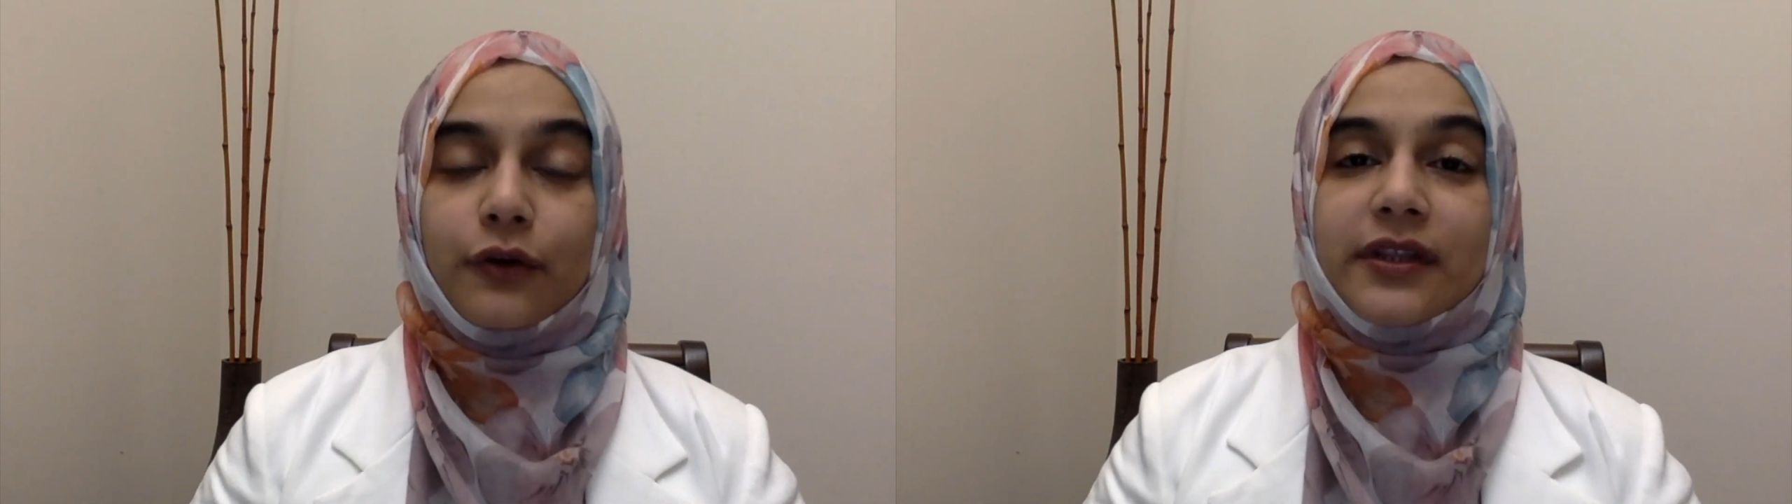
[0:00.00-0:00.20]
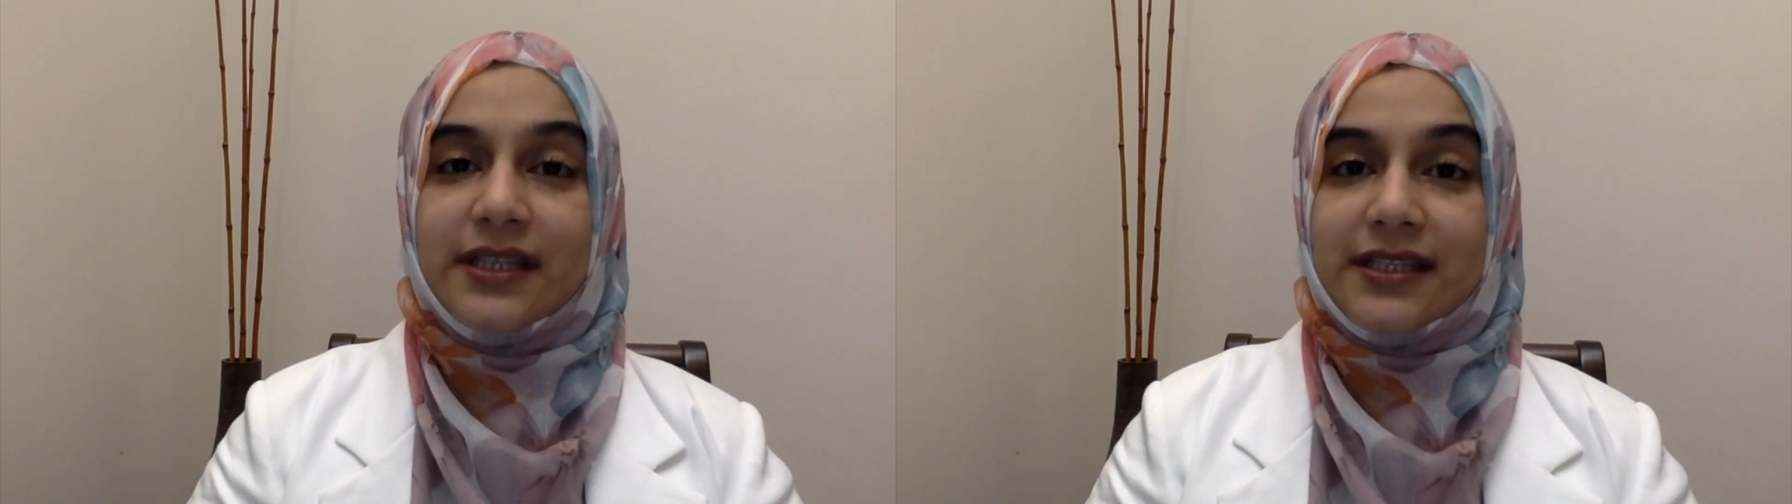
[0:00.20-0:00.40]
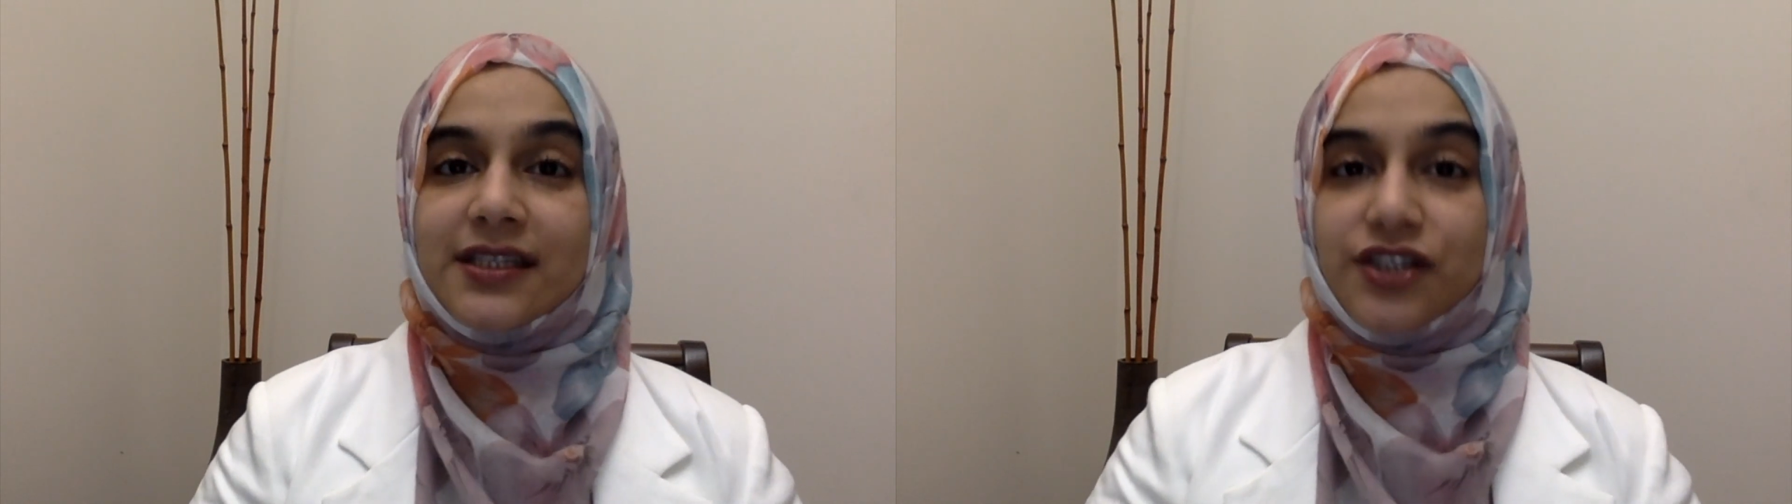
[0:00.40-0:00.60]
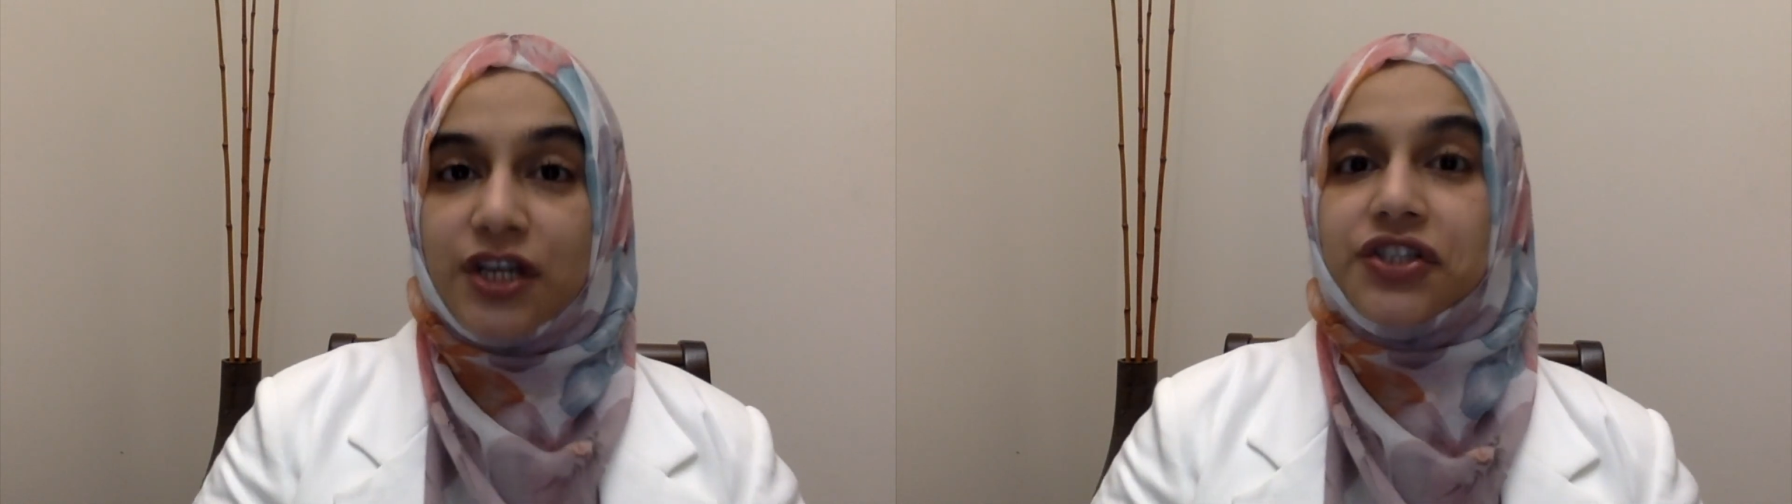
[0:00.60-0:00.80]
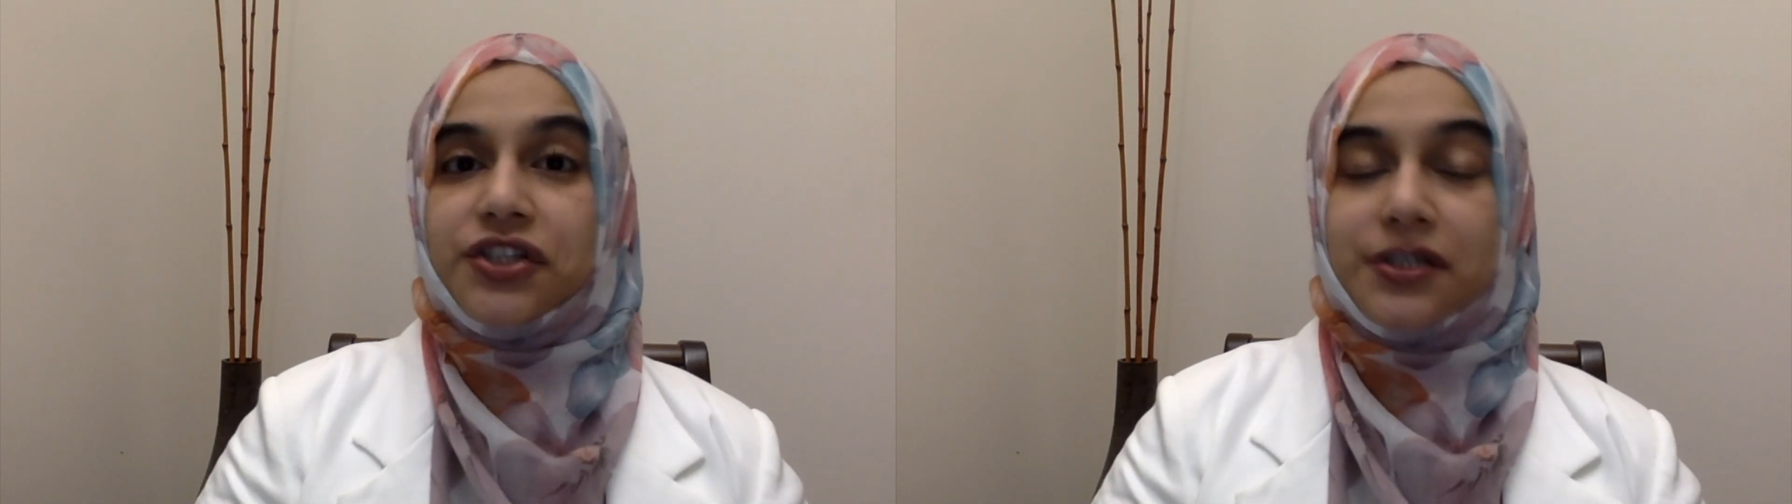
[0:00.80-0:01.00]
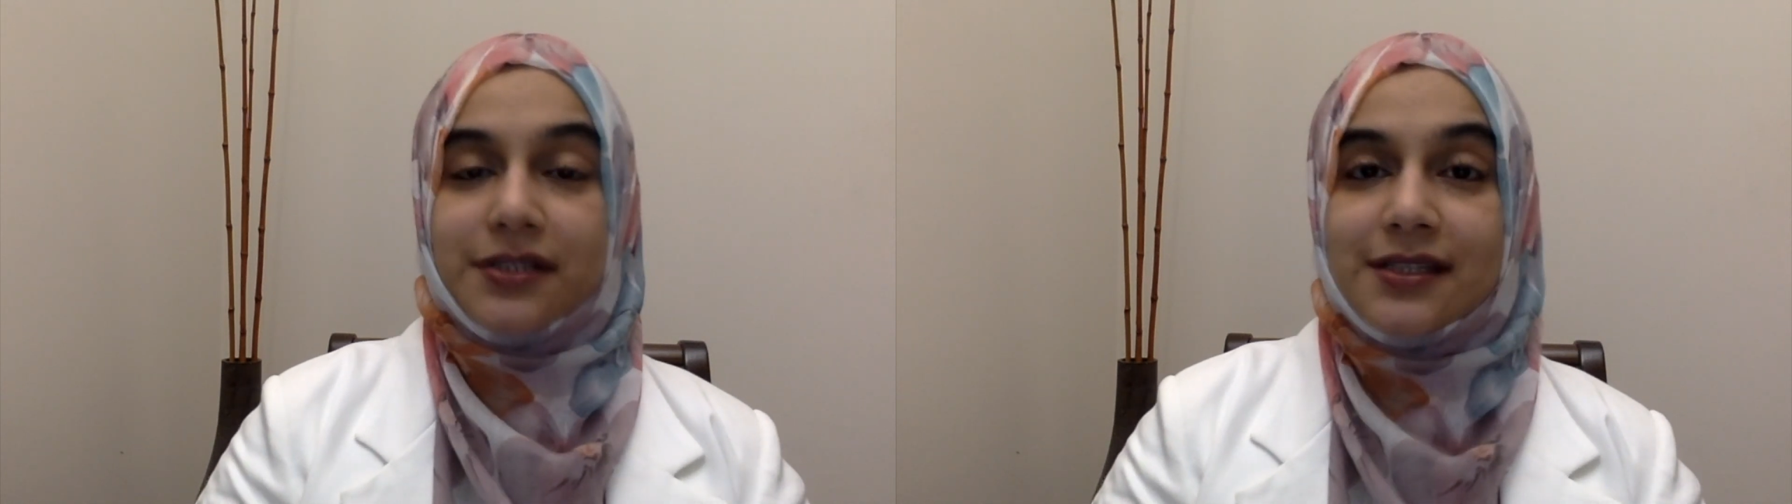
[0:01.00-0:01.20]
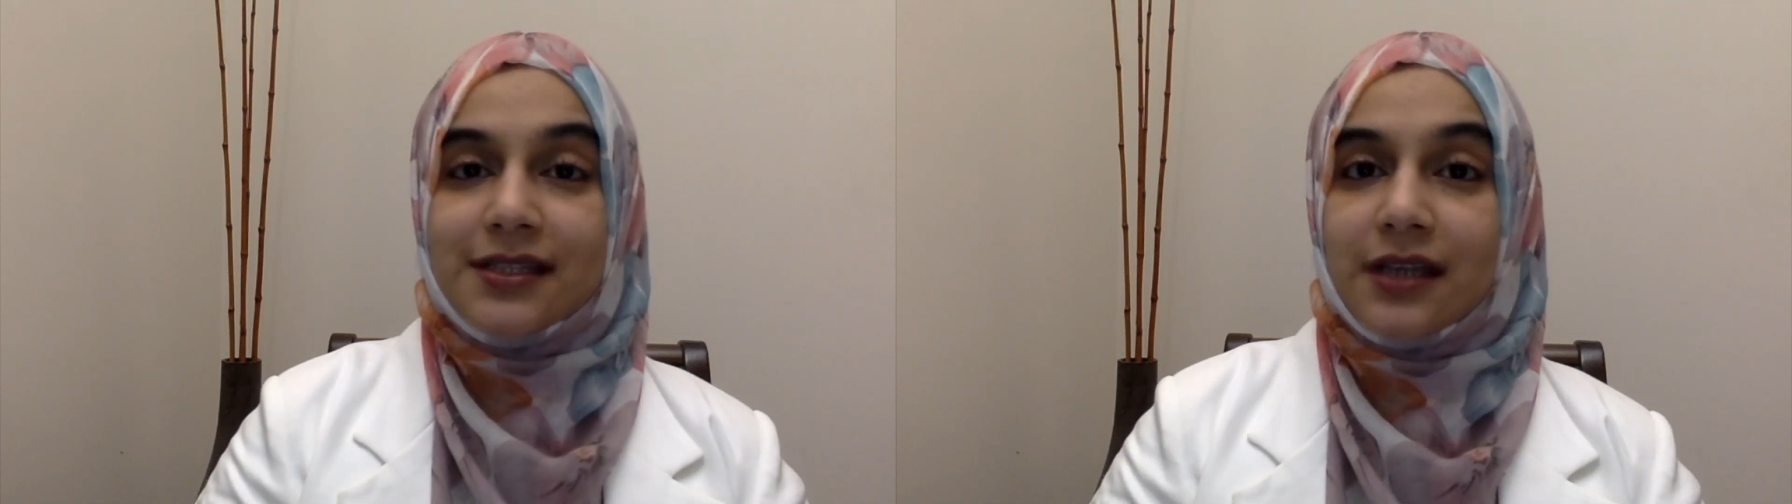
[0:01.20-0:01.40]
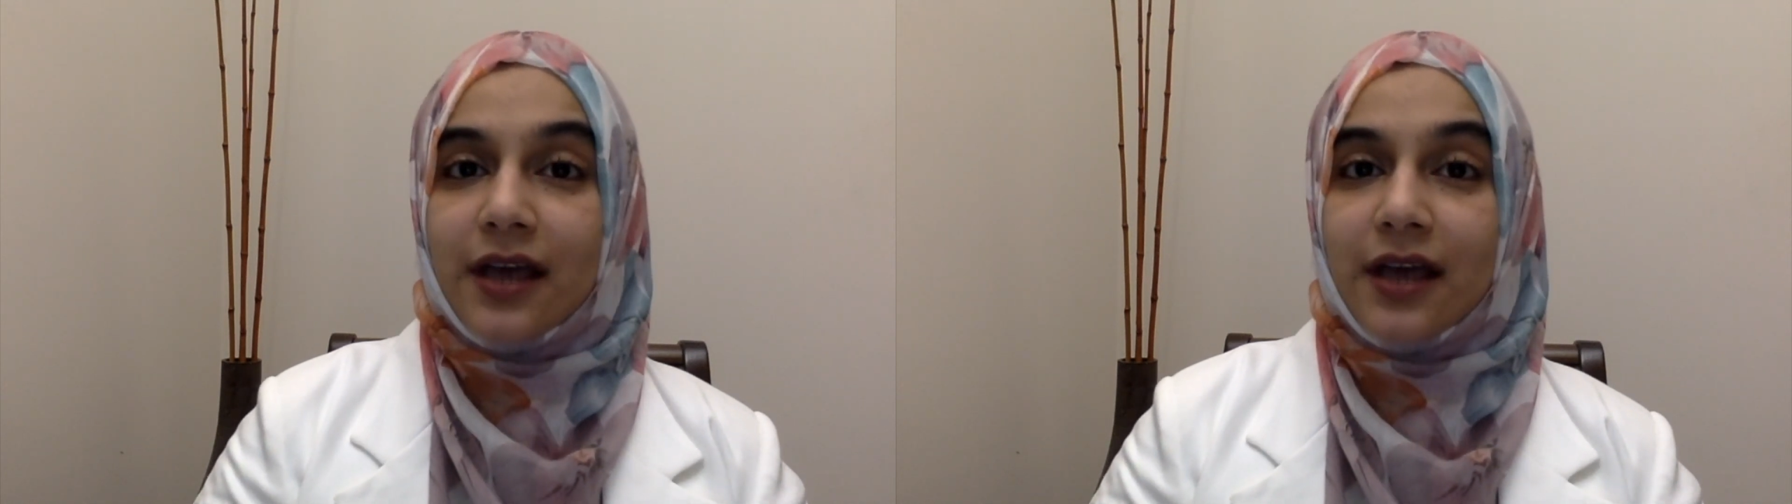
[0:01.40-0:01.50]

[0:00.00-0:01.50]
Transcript: these suggestions